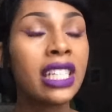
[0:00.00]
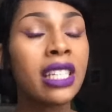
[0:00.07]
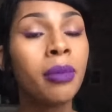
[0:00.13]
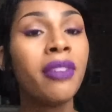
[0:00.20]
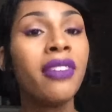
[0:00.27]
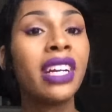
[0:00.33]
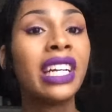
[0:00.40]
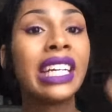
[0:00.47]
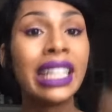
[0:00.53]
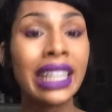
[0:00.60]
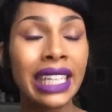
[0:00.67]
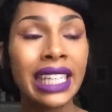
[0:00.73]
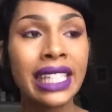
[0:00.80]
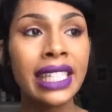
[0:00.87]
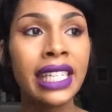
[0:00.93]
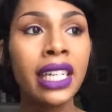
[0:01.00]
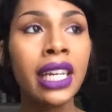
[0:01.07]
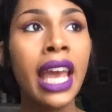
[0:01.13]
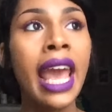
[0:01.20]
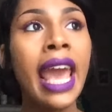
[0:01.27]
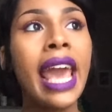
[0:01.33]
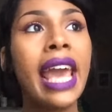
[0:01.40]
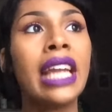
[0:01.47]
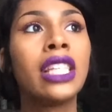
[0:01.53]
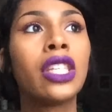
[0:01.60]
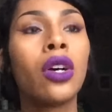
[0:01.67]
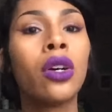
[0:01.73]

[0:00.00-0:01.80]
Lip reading: It's going to be very cleansing, and it's